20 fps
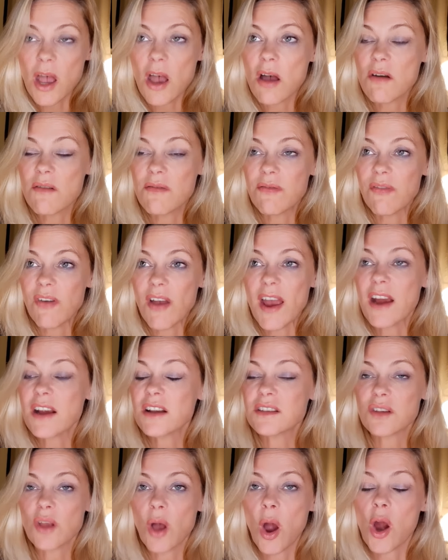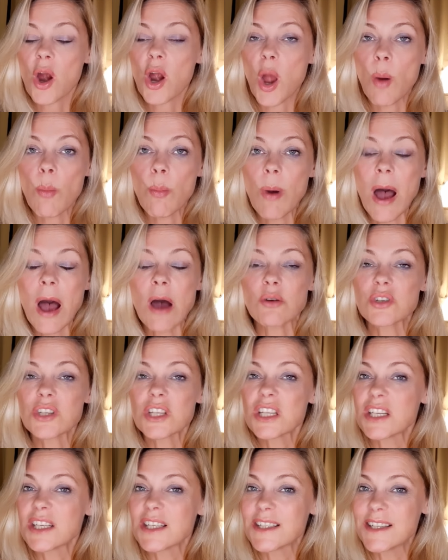Affairs are about
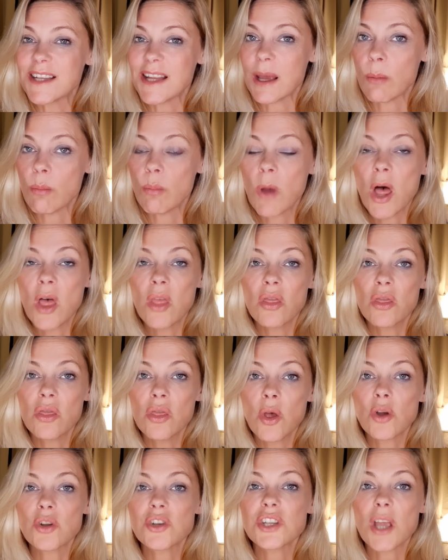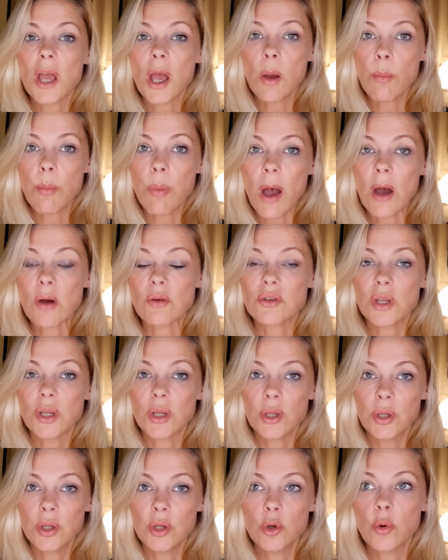them, not about
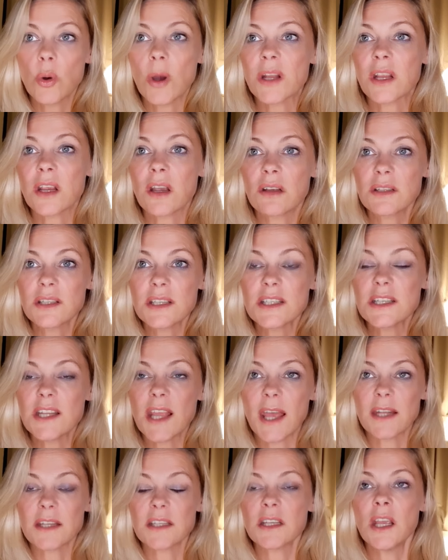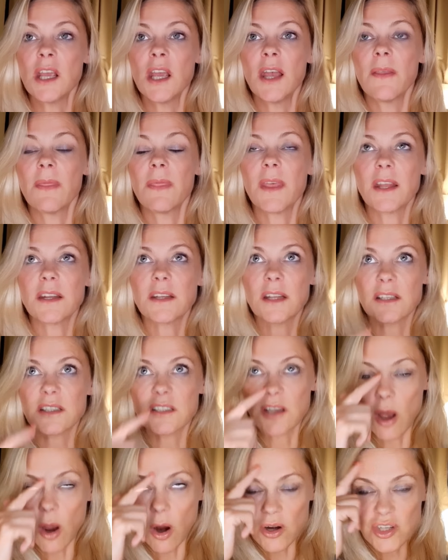you. And I understand that
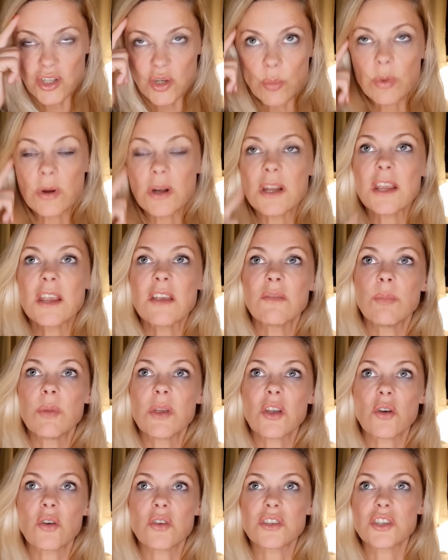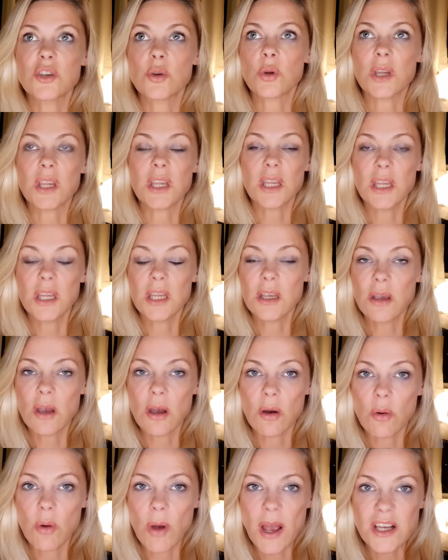that's hard to believe because your
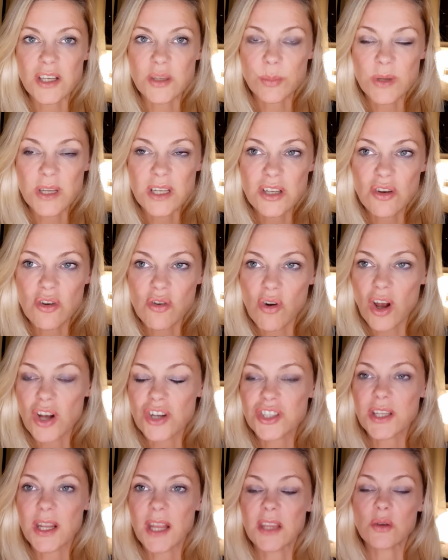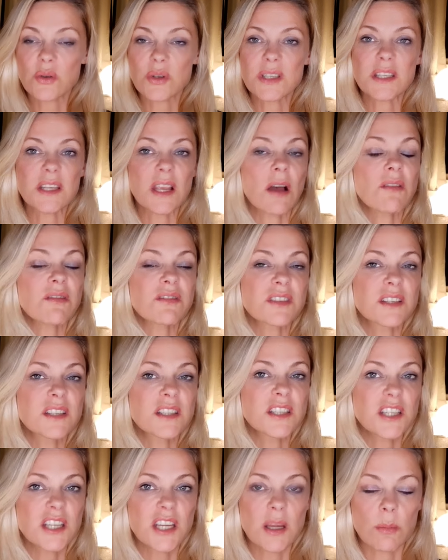ego has been crushed and your
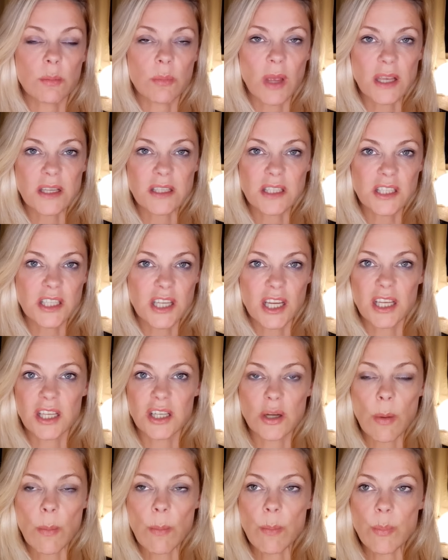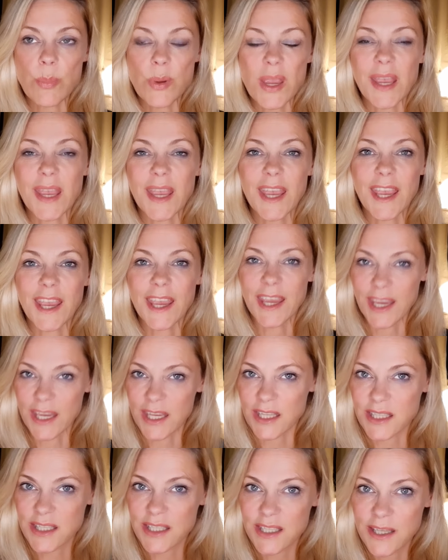self-esteem has taken a big
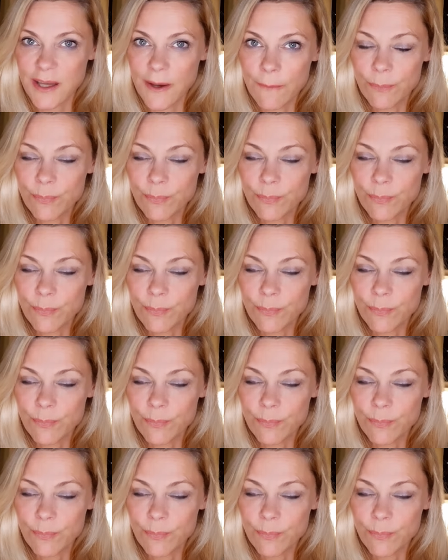hit.